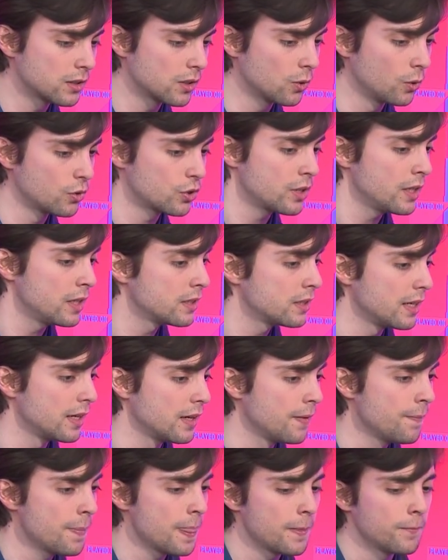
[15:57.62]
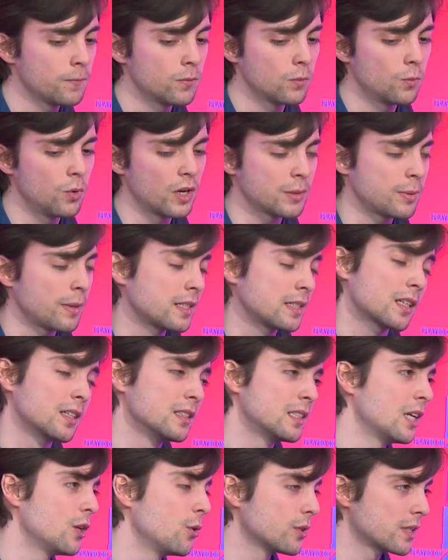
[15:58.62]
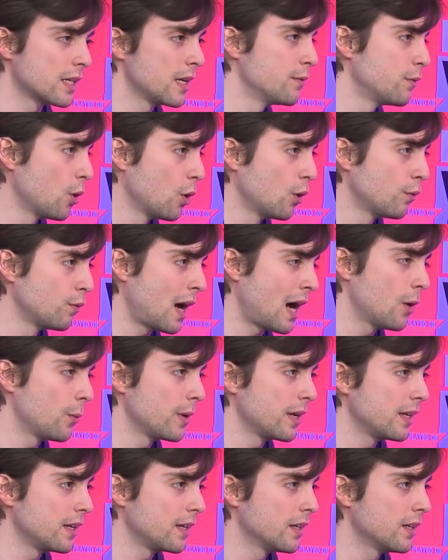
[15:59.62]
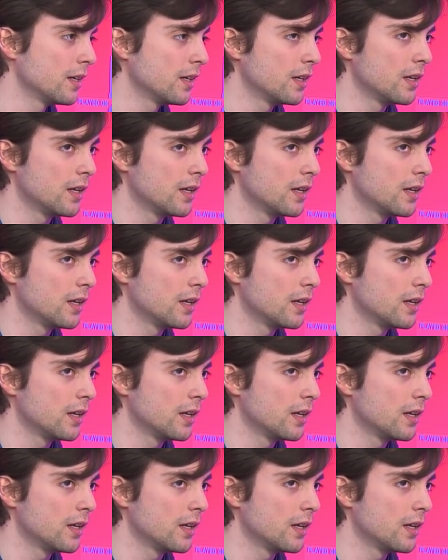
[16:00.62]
launch this year, we're expecting to continuously evolve how we